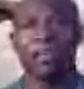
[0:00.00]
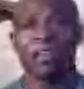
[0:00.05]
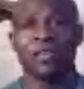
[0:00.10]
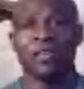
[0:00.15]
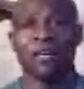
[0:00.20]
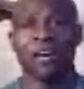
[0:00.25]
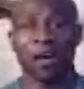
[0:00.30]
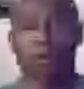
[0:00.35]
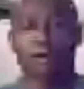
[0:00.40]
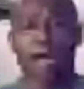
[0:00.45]

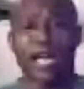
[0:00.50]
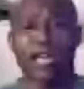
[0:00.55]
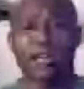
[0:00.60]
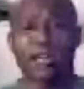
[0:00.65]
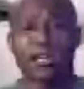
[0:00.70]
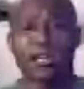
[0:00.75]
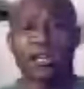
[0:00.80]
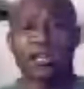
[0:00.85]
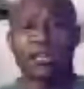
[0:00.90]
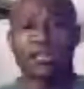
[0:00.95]
All right?
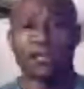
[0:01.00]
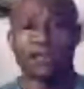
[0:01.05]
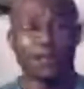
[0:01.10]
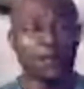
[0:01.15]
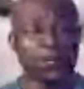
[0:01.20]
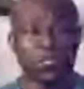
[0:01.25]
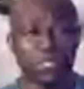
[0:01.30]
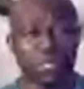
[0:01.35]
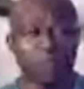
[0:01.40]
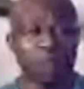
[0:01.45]
For
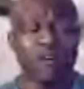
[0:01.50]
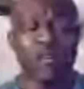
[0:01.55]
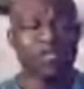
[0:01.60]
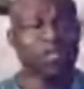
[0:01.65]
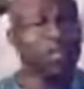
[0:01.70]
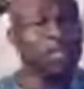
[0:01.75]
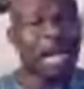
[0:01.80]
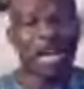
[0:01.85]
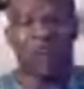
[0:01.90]
some reason, I don't